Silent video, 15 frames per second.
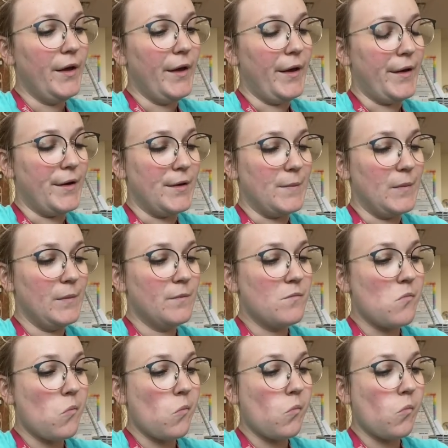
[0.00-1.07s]
um,
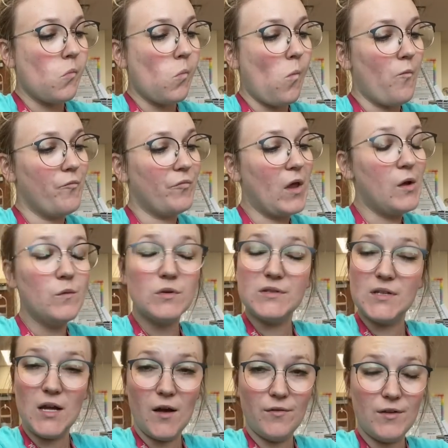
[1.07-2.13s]
and we'll
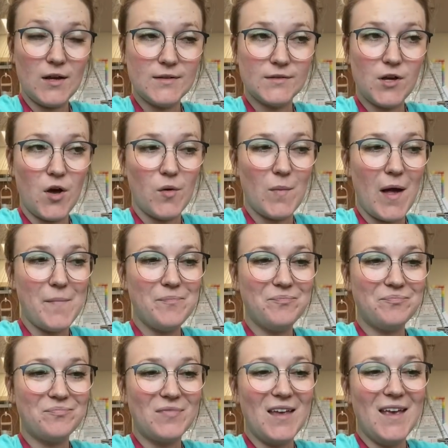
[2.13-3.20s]
see how things go. But
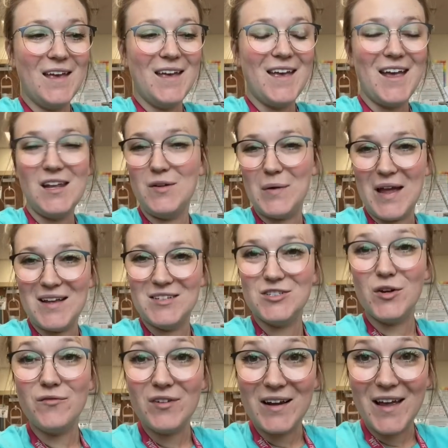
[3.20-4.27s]
Anyway,
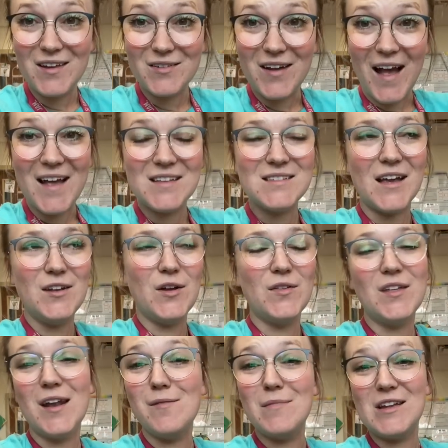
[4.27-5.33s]
don't forget you guys, I know
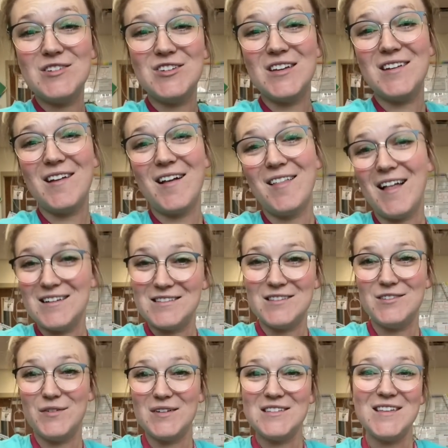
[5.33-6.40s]
that I mentioned Glasses
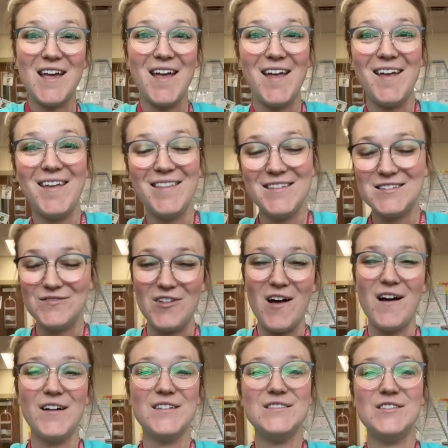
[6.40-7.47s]
USA in this
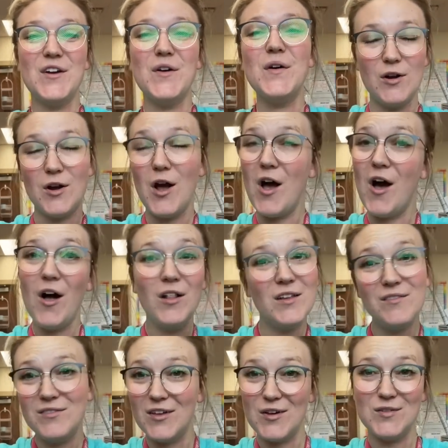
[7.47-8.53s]
vlog, so all
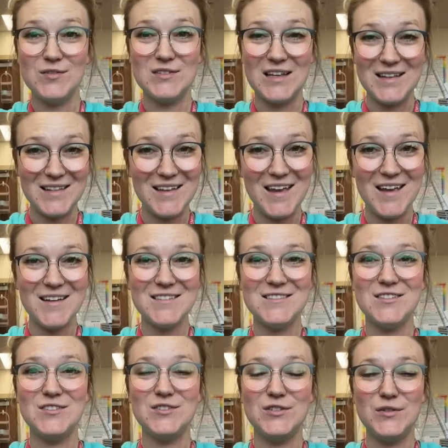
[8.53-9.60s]
of those links
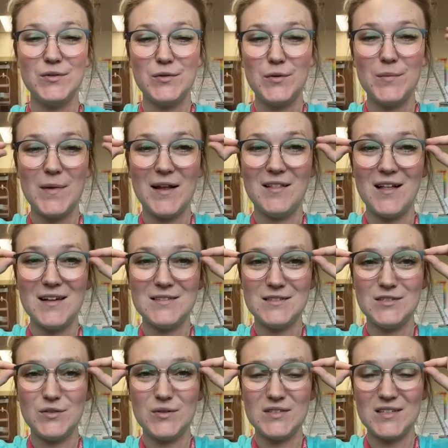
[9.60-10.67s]
to my
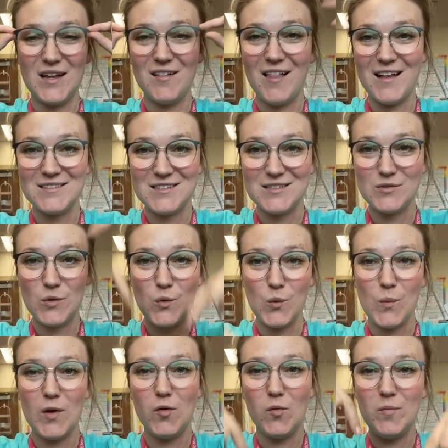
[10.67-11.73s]
Glasses USA glasses
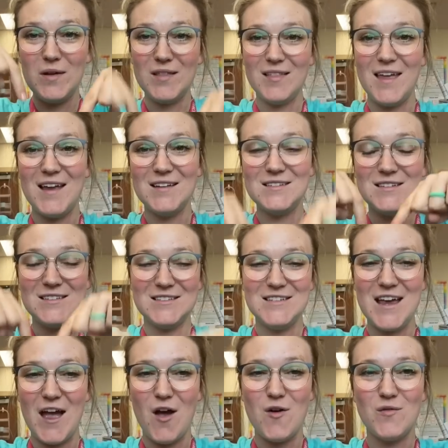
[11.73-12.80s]
will be linked
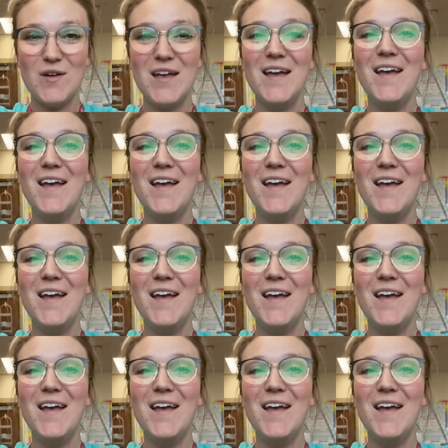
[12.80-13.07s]
down